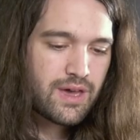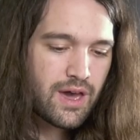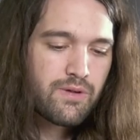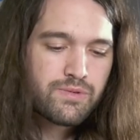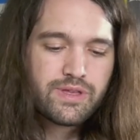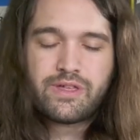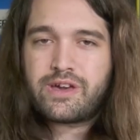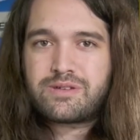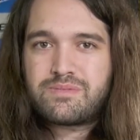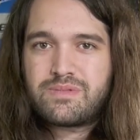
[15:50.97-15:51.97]
I really
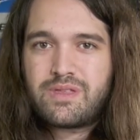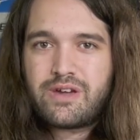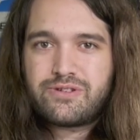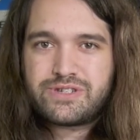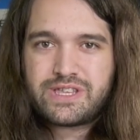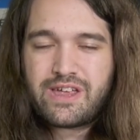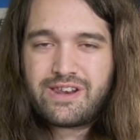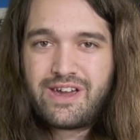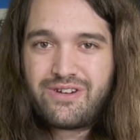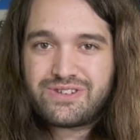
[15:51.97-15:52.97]
like
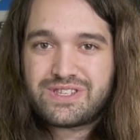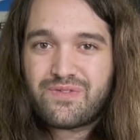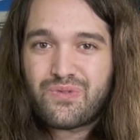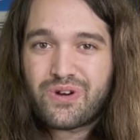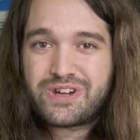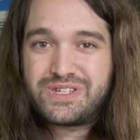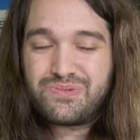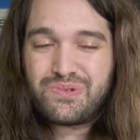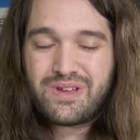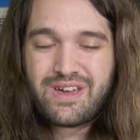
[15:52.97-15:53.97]
understanding how stuff works
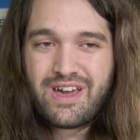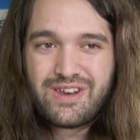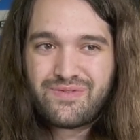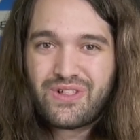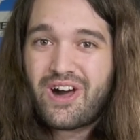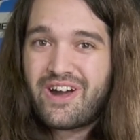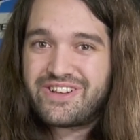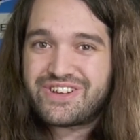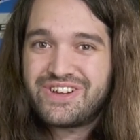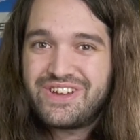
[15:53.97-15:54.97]
ahead of
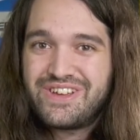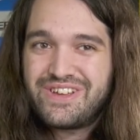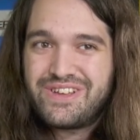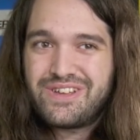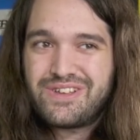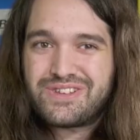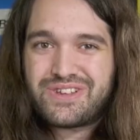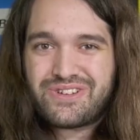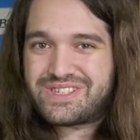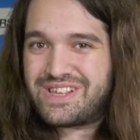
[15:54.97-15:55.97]
launch.
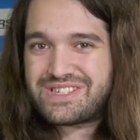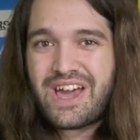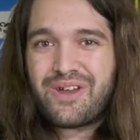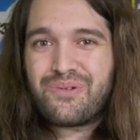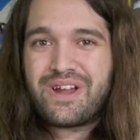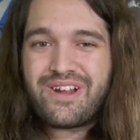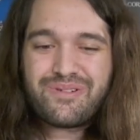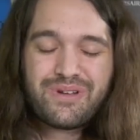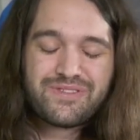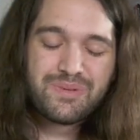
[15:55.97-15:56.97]
So it's, it's kind of weird.
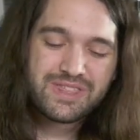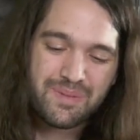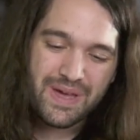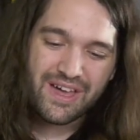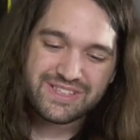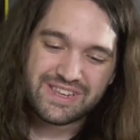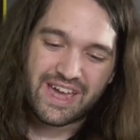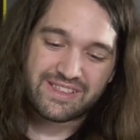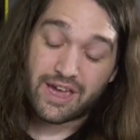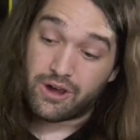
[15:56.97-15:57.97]
We have to make that balancing
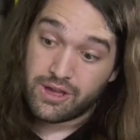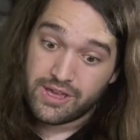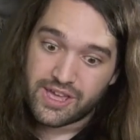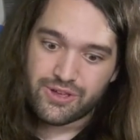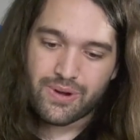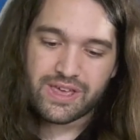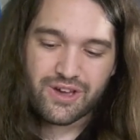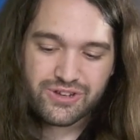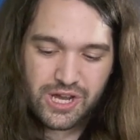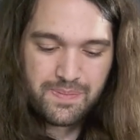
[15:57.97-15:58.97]
act now. Either way,
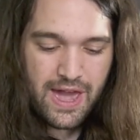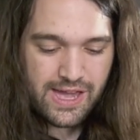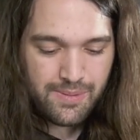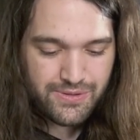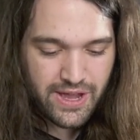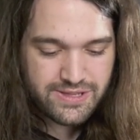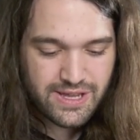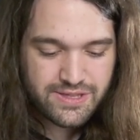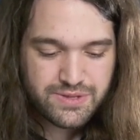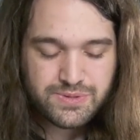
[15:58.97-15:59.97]
though, check back April
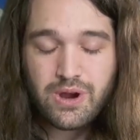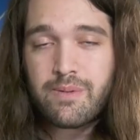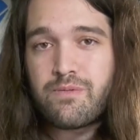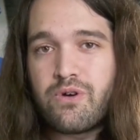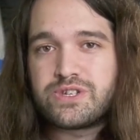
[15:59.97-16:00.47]
nineteenth. Subscribe for more.